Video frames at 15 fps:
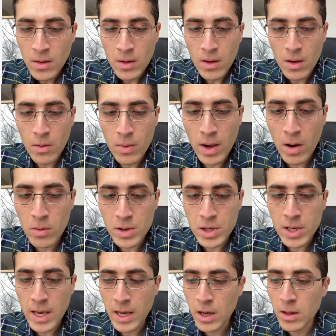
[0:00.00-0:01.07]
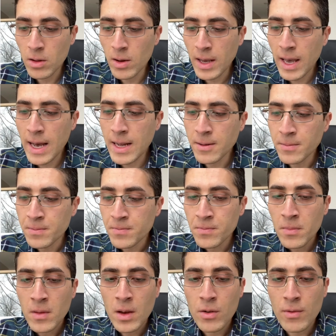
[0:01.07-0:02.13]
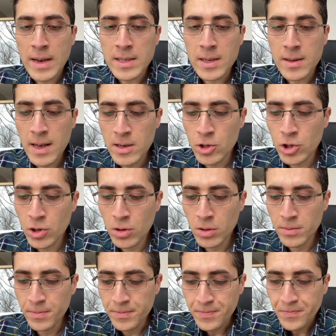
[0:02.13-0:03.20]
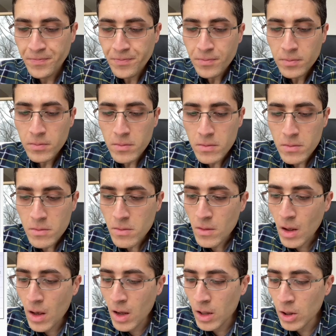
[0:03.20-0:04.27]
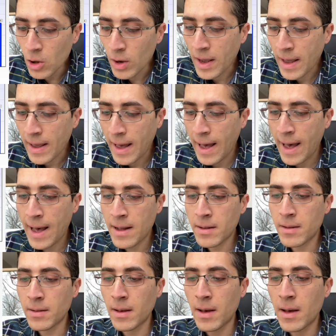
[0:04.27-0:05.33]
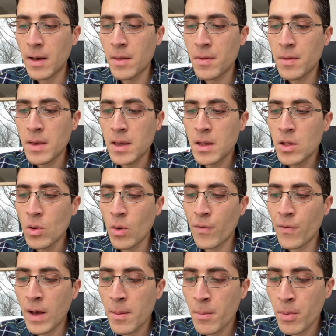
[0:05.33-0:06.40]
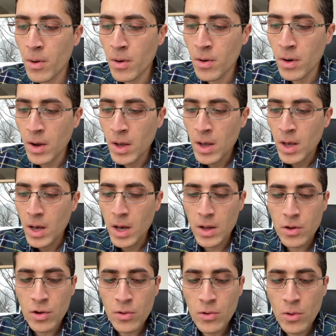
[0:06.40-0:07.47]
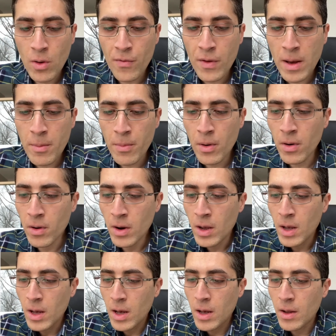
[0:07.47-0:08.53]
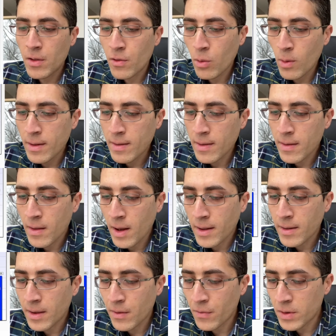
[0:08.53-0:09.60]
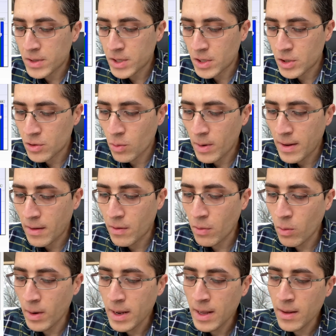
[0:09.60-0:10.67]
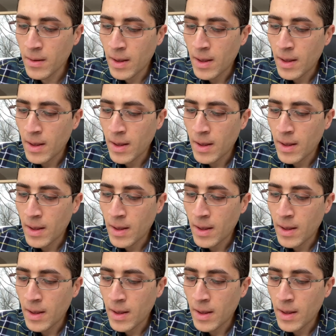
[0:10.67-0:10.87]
we always take a look at. Residential, looking at the November to November 2019 versus 2020.